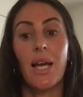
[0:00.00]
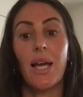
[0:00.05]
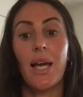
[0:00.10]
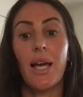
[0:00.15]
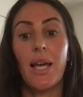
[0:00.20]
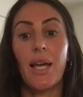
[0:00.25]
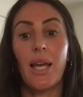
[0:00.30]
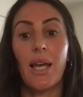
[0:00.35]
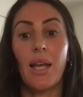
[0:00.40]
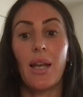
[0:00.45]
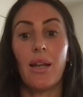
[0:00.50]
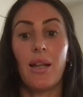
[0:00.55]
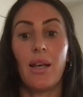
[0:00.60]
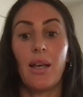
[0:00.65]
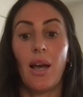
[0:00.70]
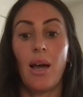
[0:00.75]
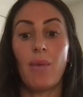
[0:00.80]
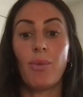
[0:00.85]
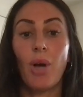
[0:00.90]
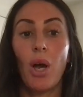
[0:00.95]
And
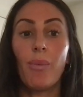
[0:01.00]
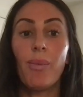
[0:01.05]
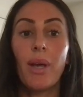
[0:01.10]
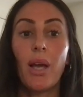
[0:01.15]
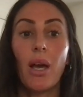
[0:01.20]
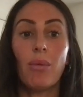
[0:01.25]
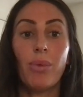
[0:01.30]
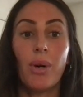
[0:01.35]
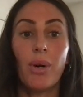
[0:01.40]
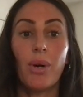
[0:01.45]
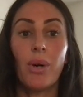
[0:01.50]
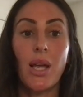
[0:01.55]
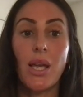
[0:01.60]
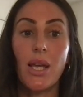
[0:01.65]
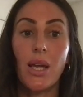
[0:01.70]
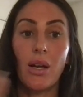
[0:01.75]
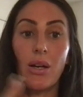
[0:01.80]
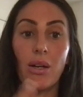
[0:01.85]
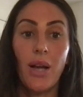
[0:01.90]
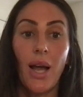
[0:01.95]
I'm coming up on a
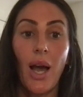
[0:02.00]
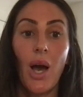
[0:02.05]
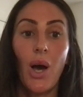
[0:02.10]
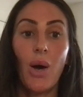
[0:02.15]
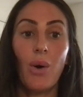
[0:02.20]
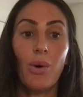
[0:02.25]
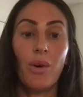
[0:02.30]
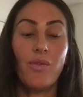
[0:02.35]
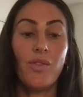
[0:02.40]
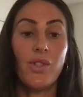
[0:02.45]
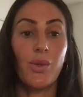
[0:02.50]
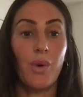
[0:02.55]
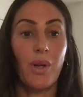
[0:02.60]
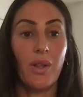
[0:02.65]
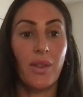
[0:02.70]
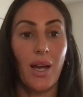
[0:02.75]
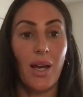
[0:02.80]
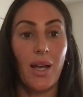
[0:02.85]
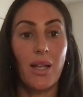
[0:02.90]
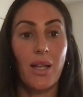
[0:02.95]
year now of doing that.